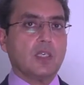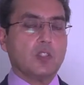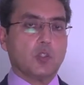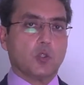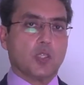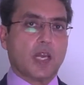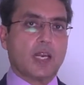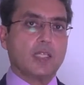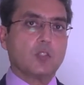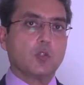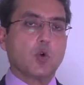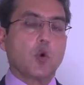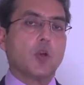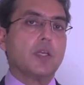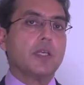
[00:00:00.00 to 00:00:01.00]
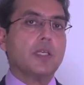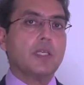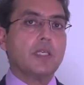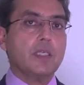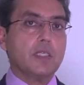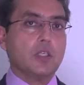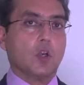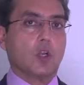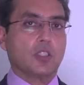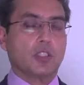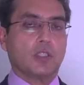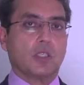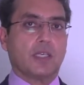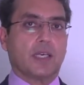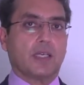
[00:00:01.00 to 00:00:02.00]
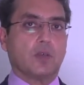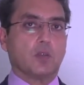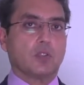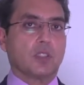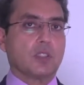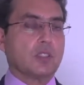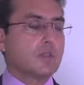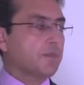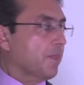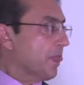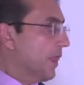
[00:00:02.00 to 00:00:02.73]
So that is called etiological diagnosis.